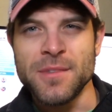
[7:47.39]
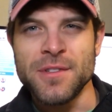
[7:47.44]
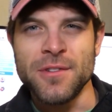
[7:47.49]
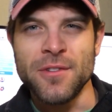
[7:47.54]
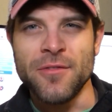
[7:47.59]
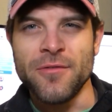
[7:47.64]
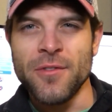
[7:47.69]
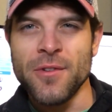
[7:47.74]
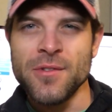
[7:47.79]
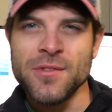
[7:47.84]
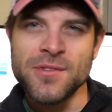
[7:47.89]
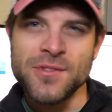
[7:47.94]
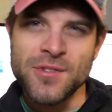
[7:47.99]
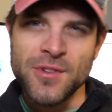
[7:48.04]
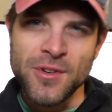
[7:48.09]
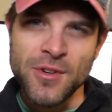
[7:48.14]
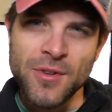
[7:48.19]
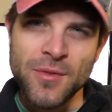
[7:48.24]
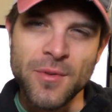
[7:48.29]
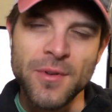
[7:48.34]
So your first
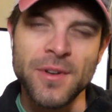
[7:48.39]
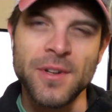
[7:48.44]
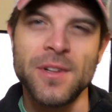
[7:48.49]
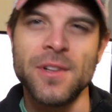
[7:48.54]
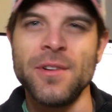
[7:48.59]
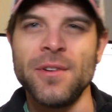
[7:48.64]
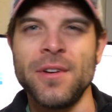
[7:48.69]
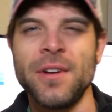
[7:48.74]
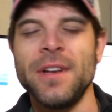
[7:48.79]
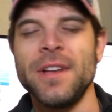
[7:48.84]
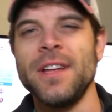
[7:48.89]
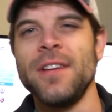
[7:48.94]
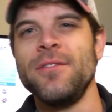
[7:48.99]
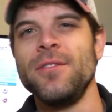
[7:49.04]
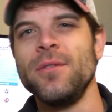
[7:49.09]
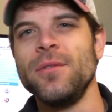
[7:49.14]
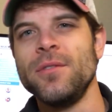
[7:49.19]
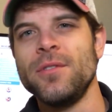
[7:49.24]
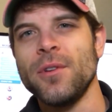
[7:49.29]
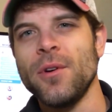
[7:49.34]
two are included. If
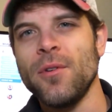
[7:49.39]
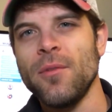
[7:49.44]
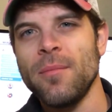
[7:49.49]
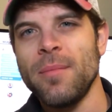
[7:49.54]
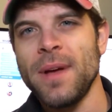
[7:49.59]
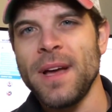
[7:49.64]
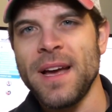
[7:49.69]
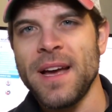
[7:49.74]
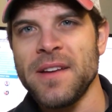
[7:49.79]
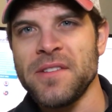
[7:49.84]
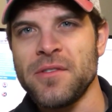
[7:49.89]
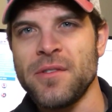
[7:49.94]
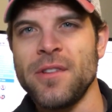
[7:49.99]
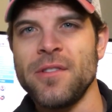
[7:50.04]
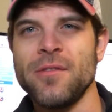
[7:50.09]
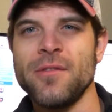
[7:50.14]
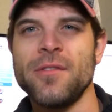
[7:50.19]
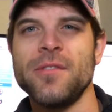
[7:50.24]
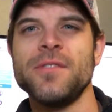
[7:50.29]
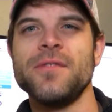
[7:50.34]
you don't pass on
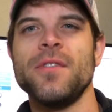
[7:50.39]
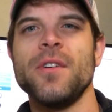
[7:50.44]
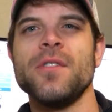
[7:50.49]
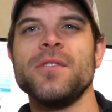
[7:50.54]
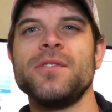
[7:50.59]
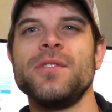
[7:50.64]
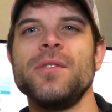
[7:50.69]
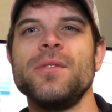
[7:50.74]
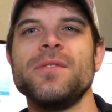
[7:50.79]
either of those first two,